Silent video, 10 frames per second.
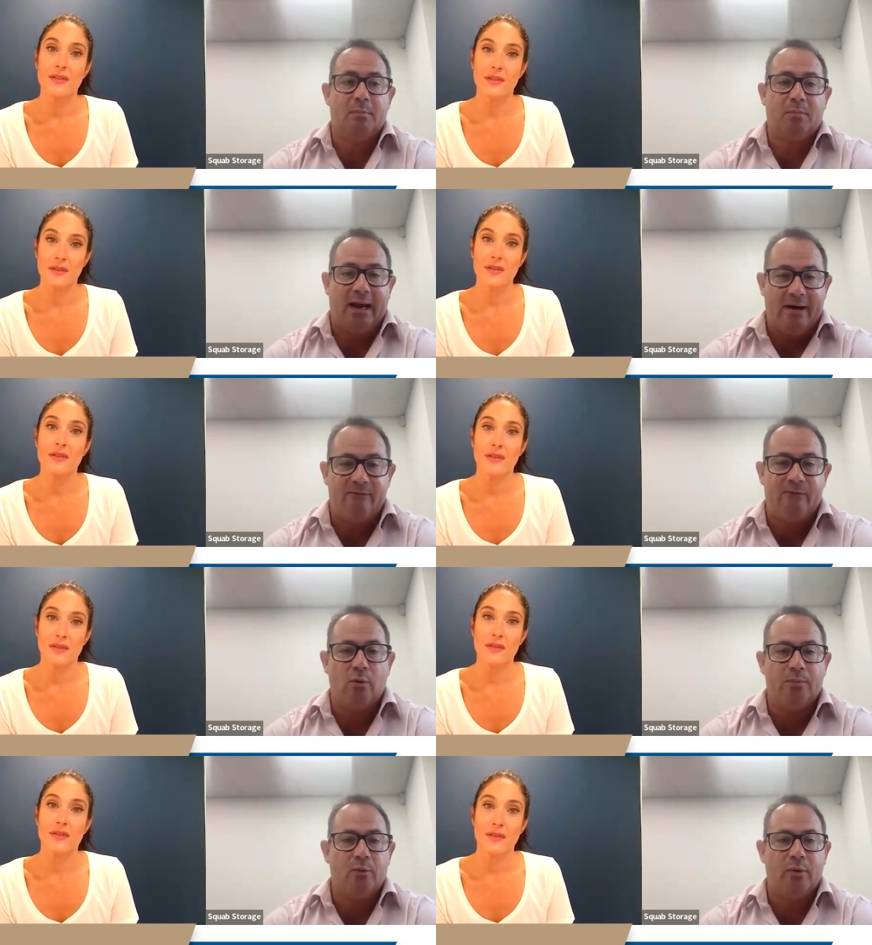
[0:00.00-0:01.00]
Speaker 1: the
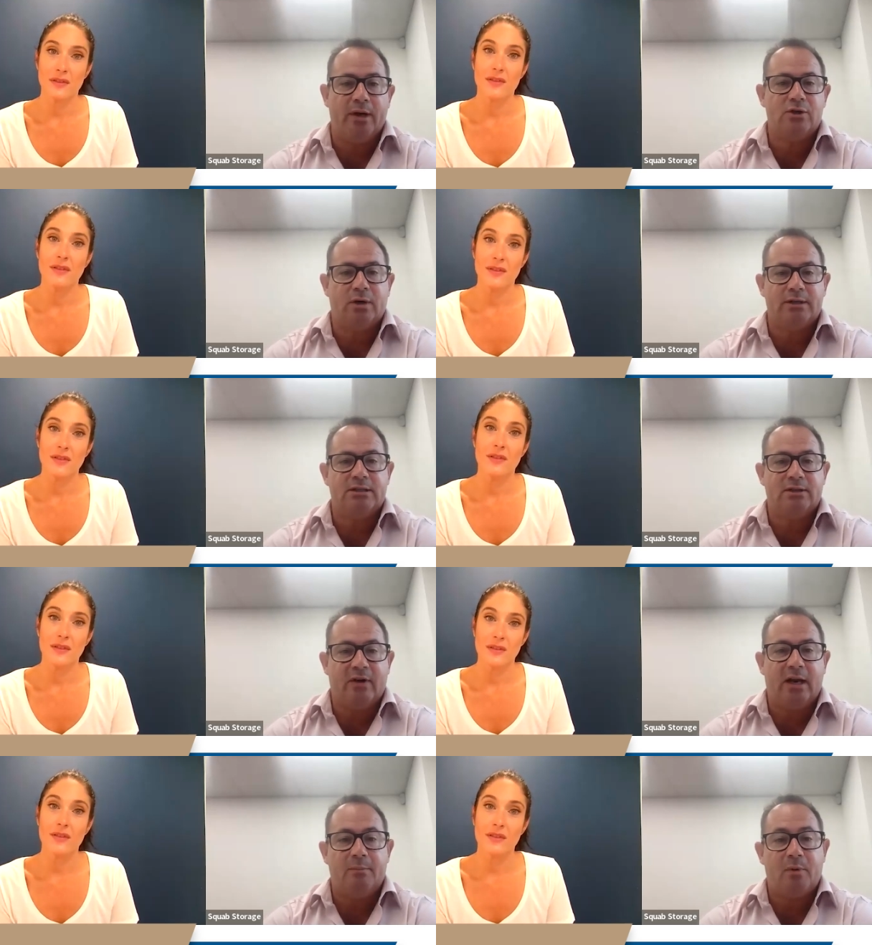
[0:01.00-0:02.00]
platform that we're trying to
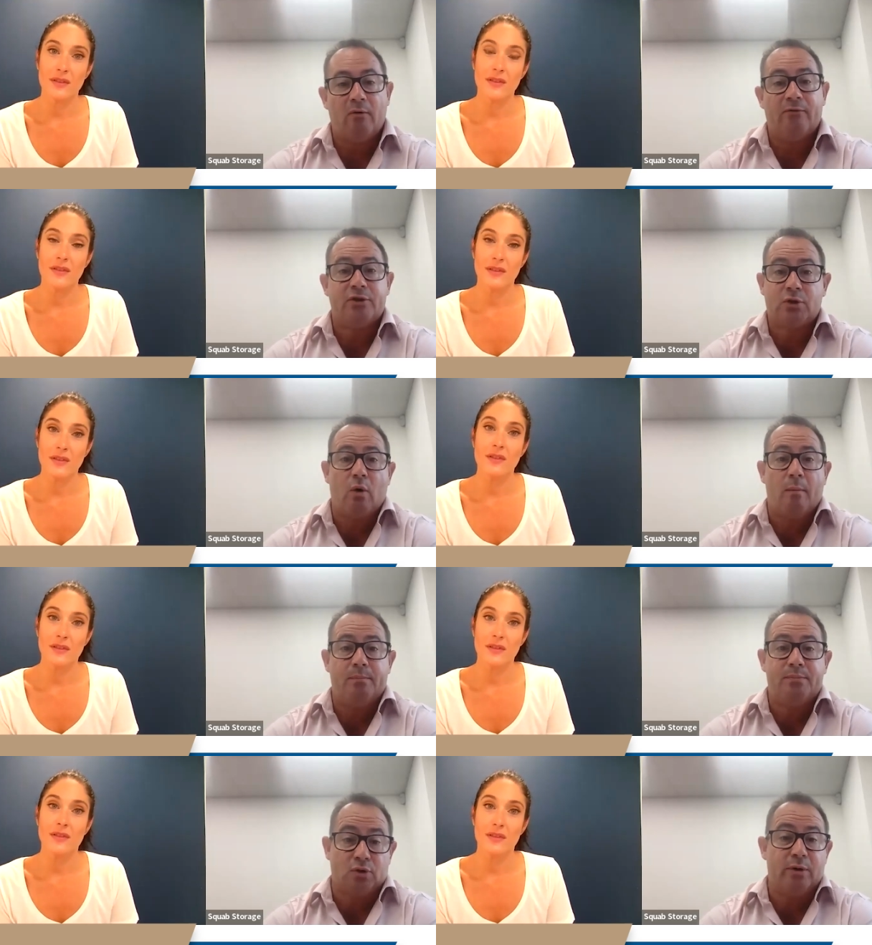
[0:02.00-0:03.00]
develop of the Squab
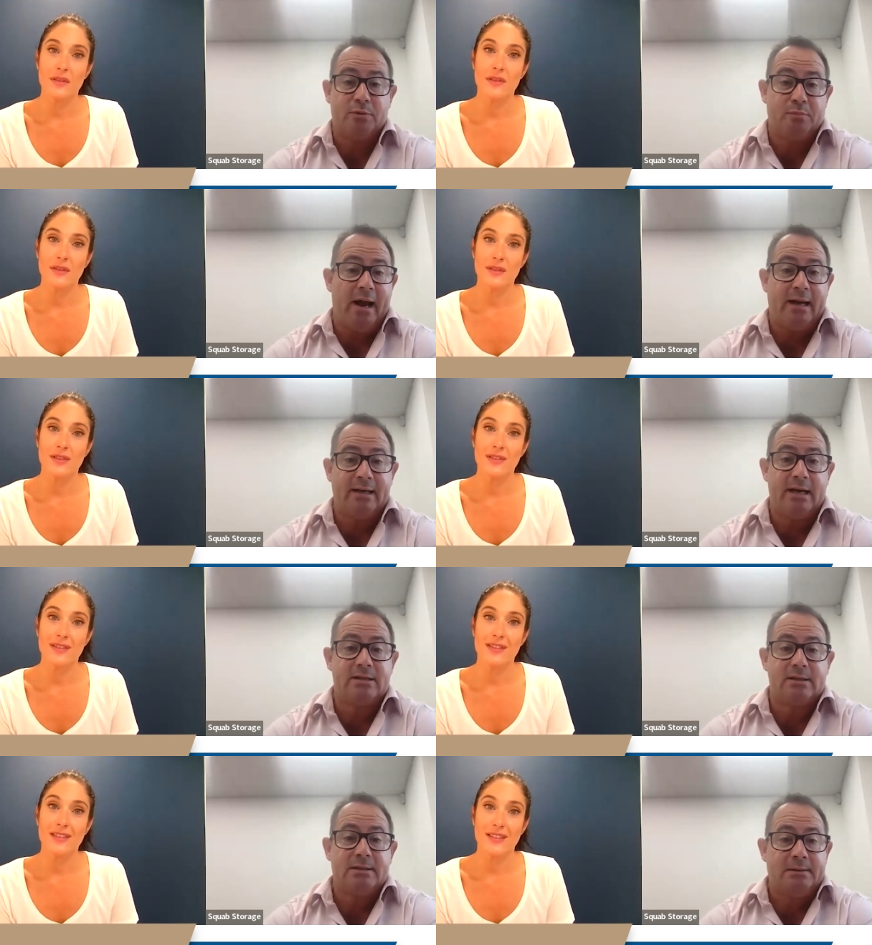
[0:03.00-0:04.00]
storage brand in
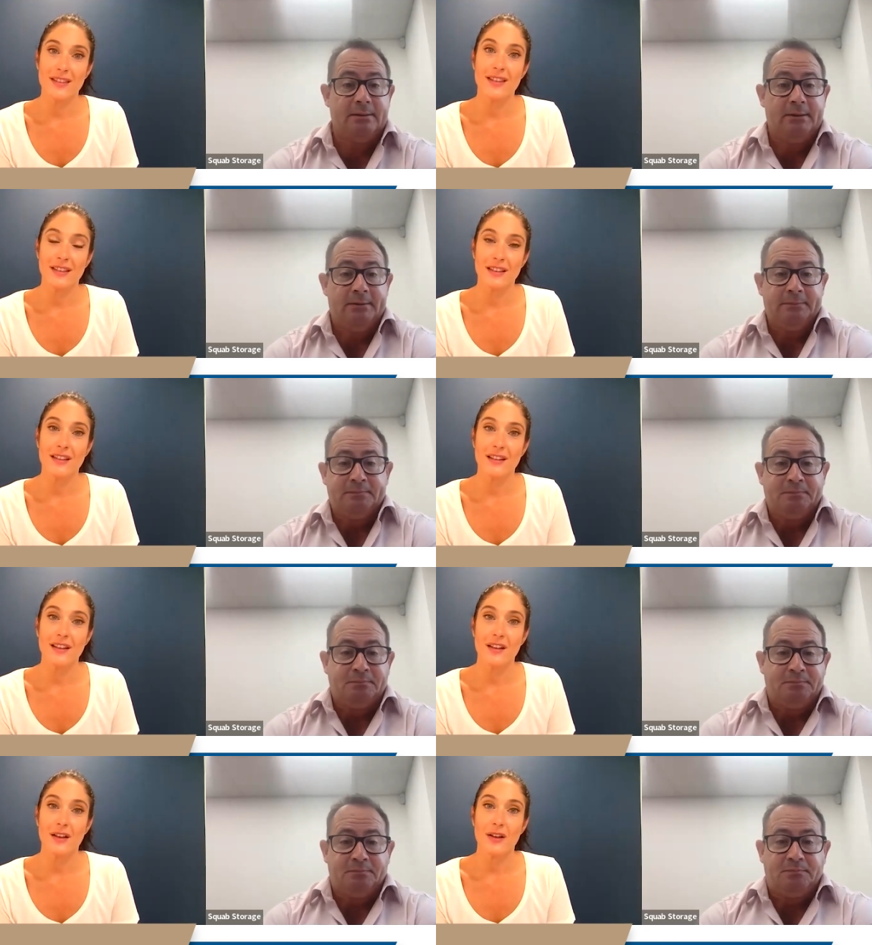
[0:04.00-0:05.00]
essence.
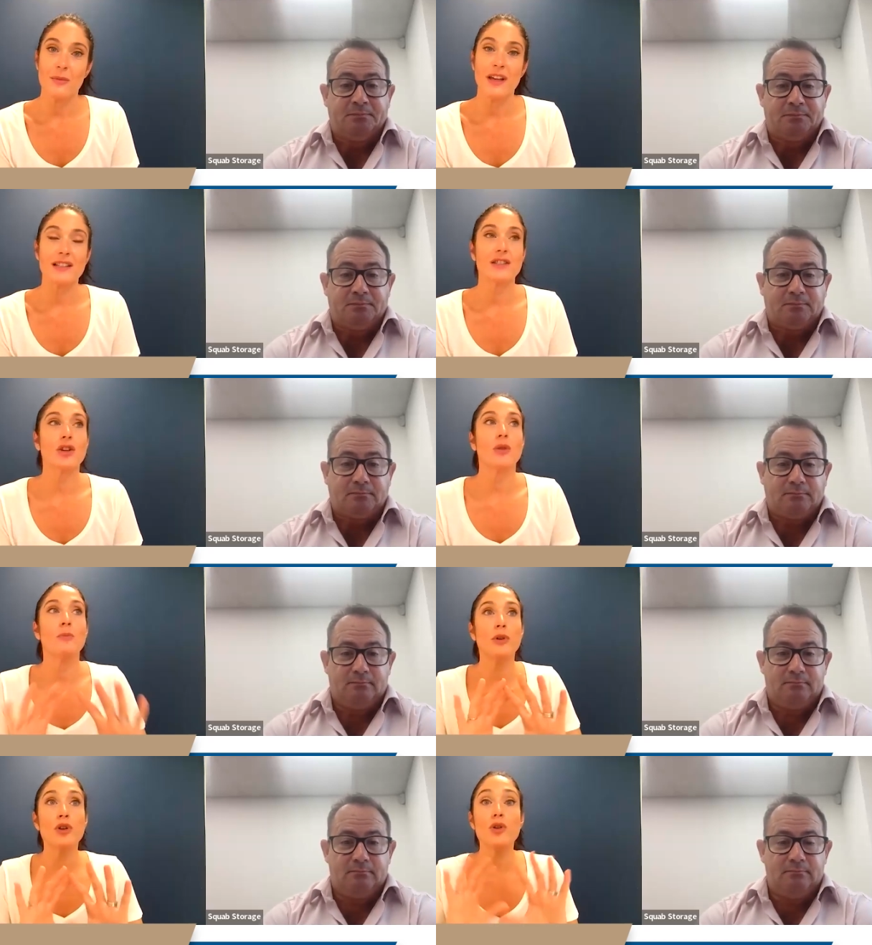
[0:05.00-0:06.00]
Speaker 2: Amazing.
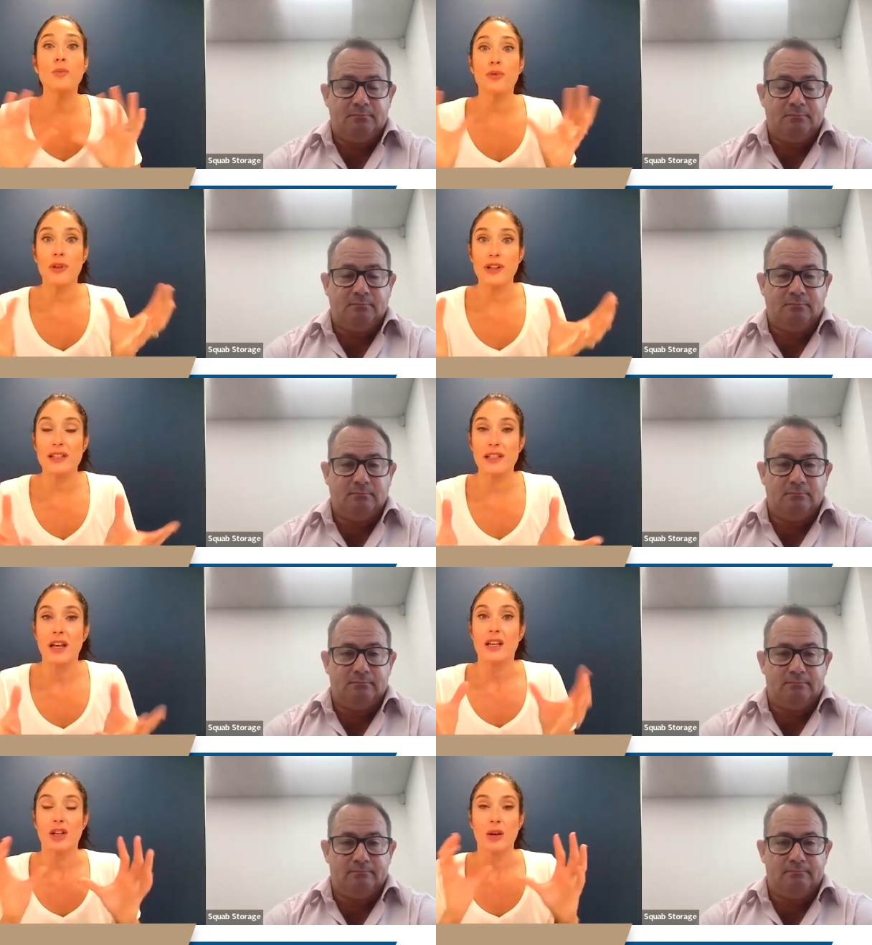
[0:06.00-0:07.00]
So blueprint,
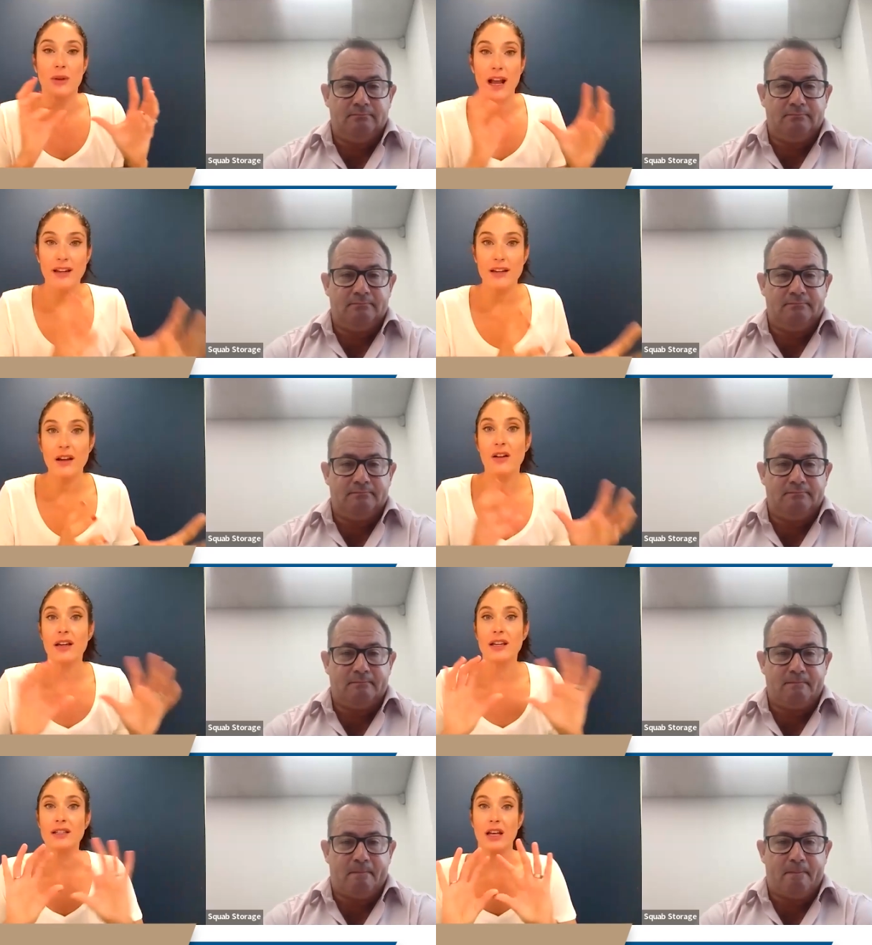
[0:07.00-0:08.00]
so
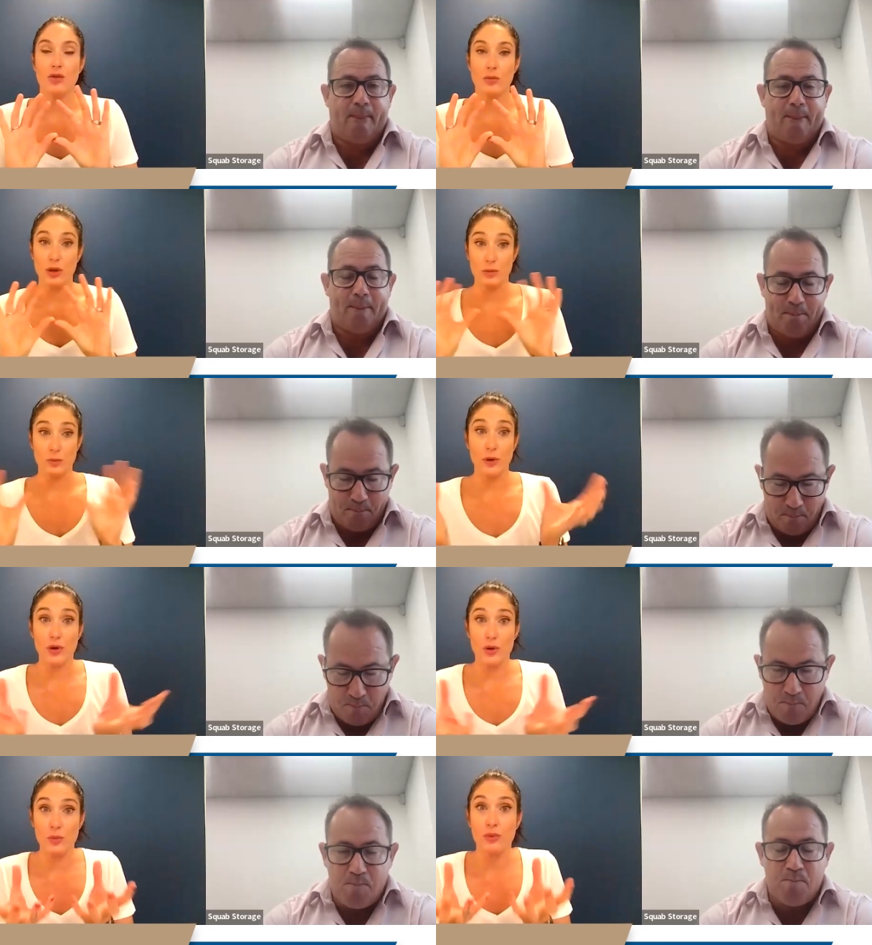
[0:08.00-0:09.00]
analyze and almost
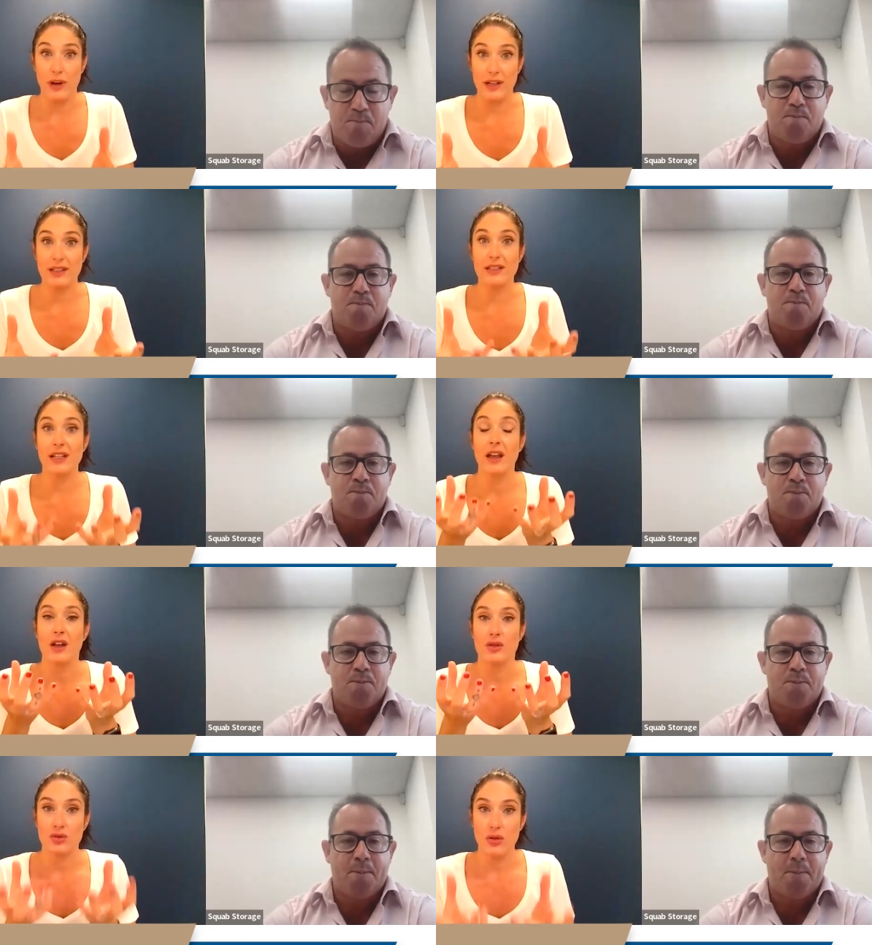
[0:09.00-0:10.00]
blueprint
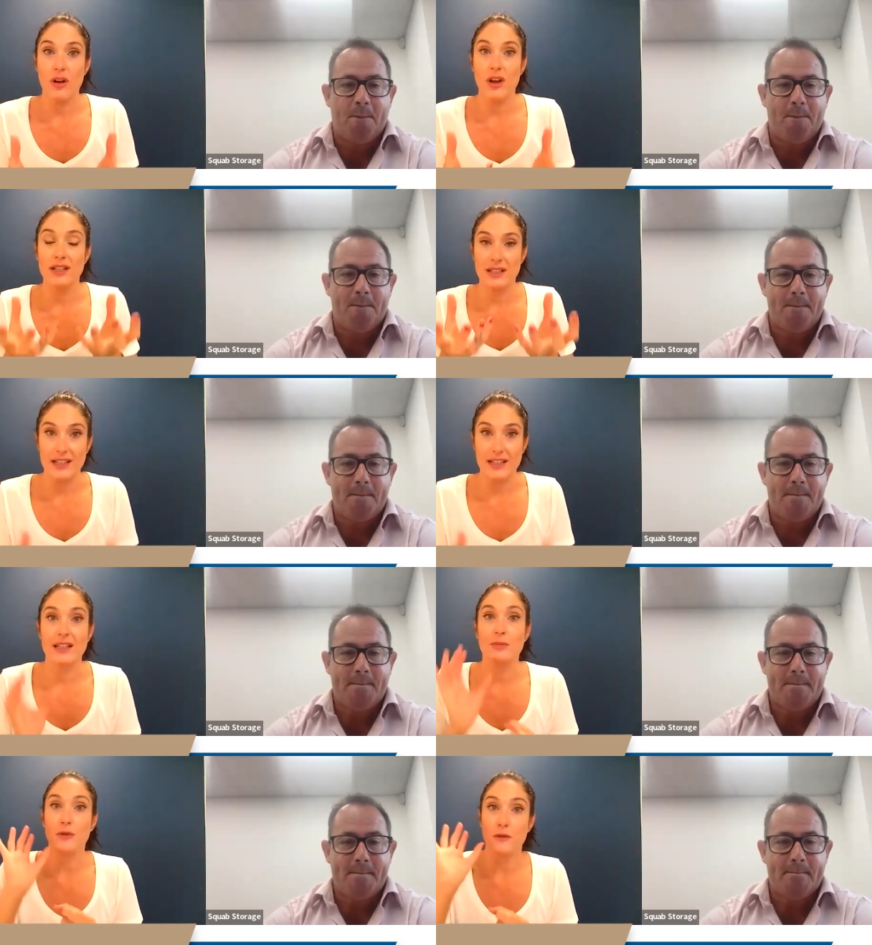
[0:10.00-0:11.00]
tried, tested